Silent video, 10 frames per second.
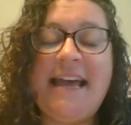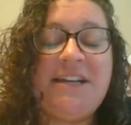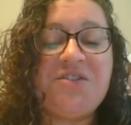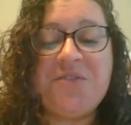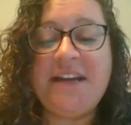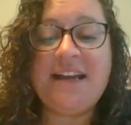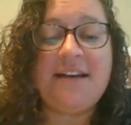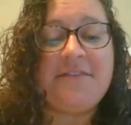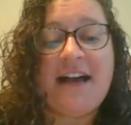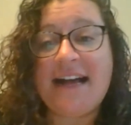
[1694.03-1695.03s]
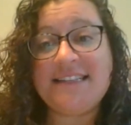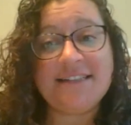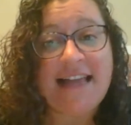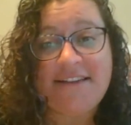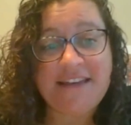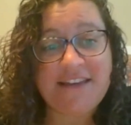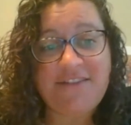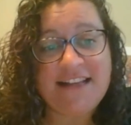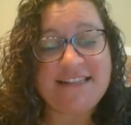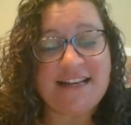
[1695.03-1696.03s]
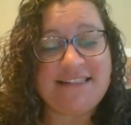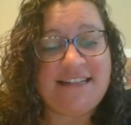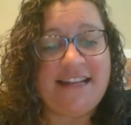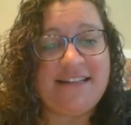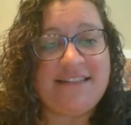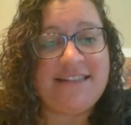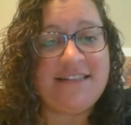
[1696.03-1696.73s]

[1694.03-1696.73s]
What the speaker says: and drink of God's life-giving sustenance.